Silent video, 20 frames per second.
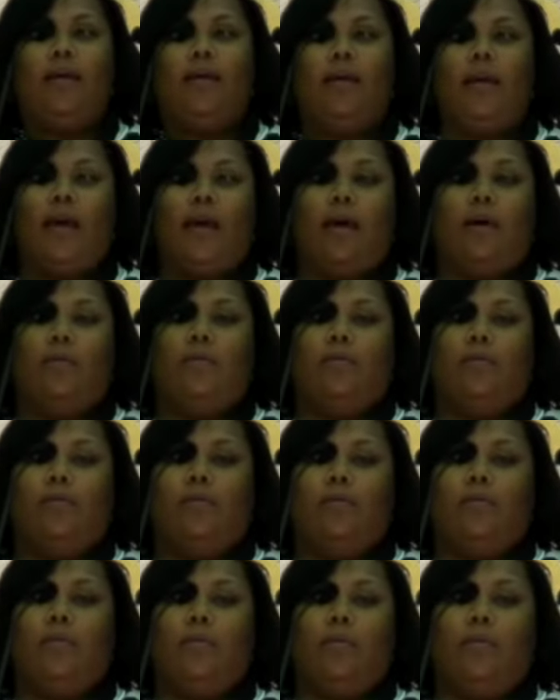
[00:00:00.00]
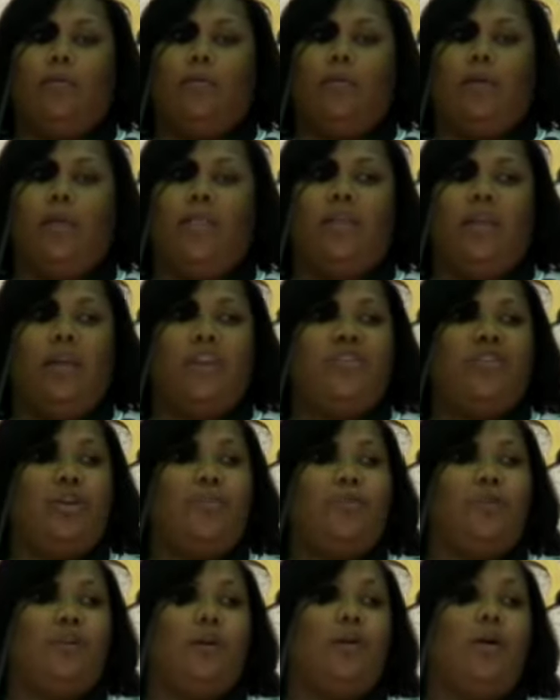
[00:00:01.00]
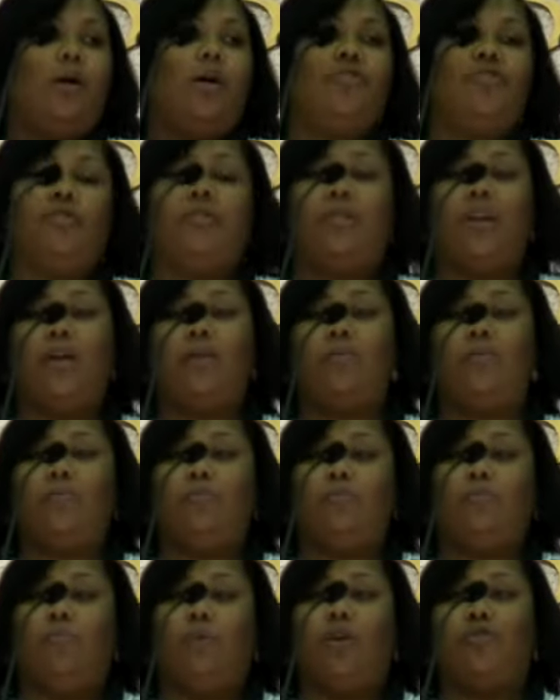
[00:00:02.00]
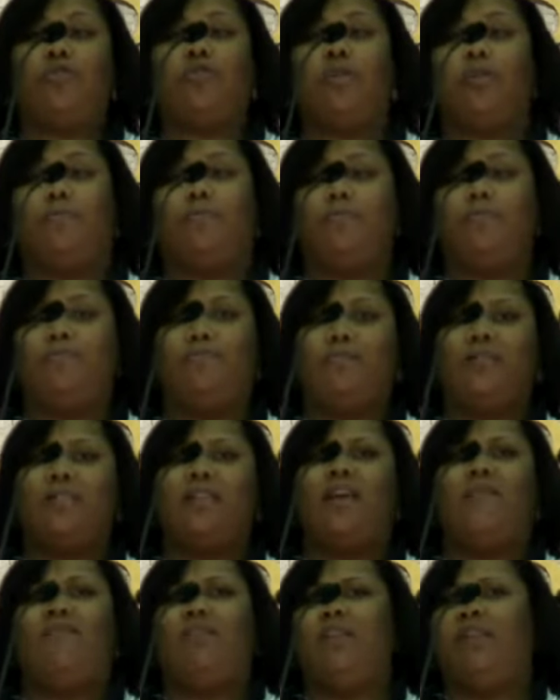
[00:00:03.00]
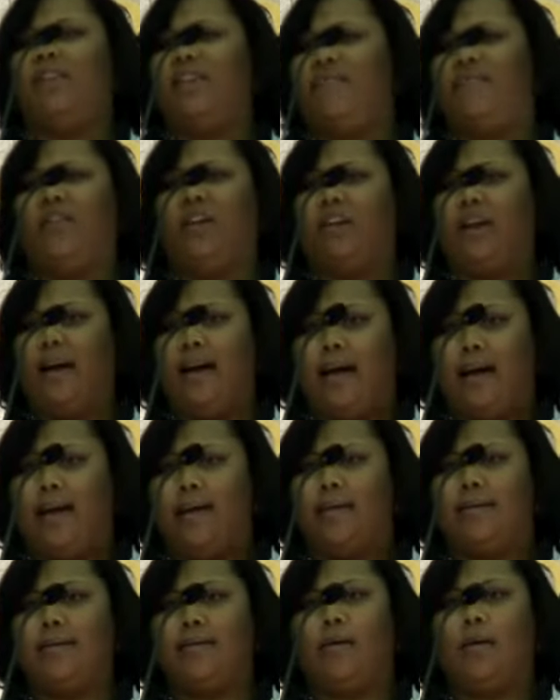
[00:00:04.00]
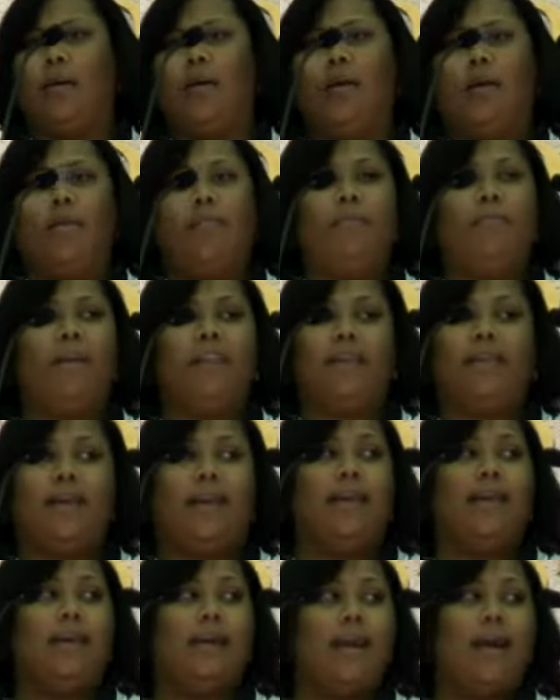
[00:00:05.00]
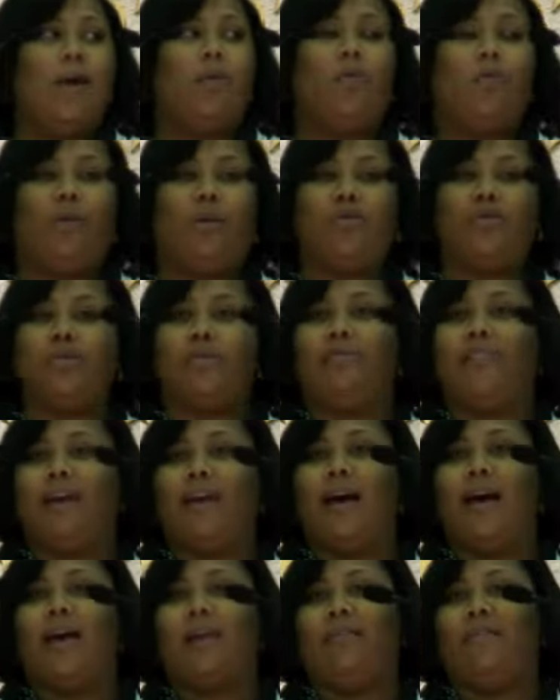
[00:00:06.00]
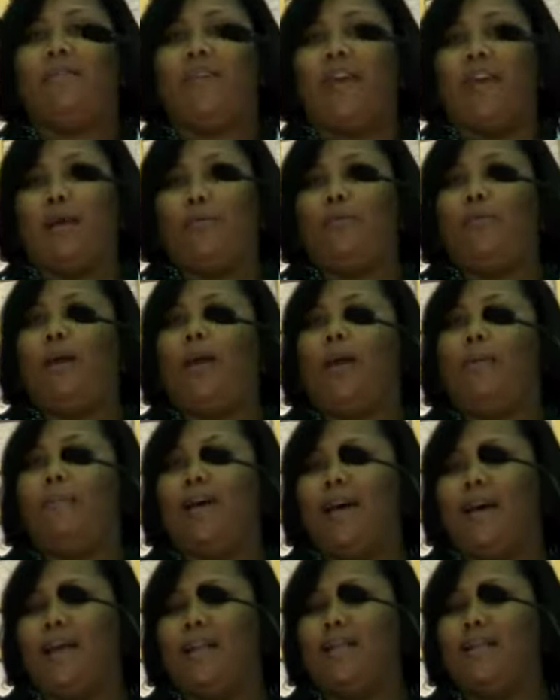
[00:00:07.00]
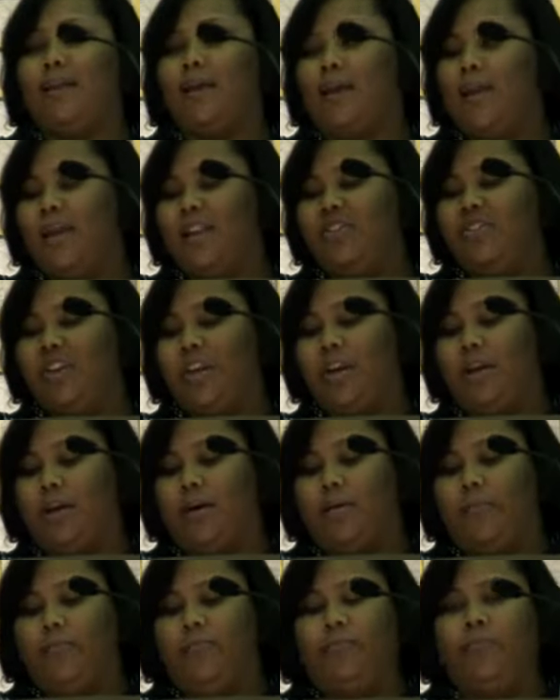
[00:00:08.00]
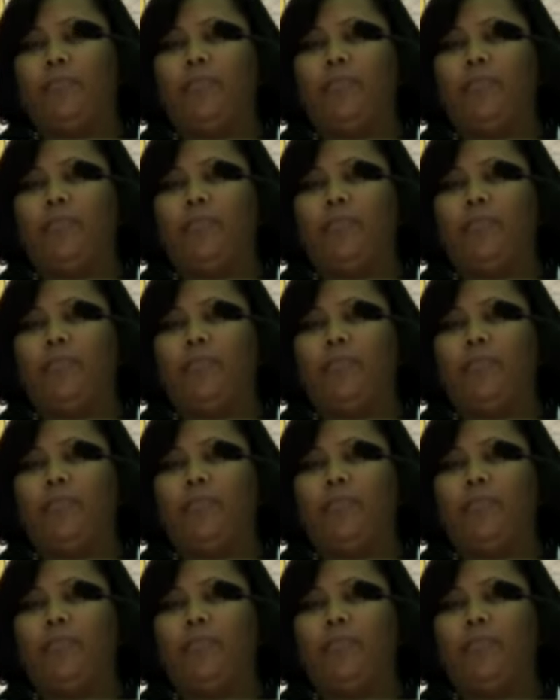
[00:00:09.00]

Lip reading: Now, in the Egyptian culture, they worshiped 7 different gods, but they did not worship the God of Abraham, Isaac, and Jacob.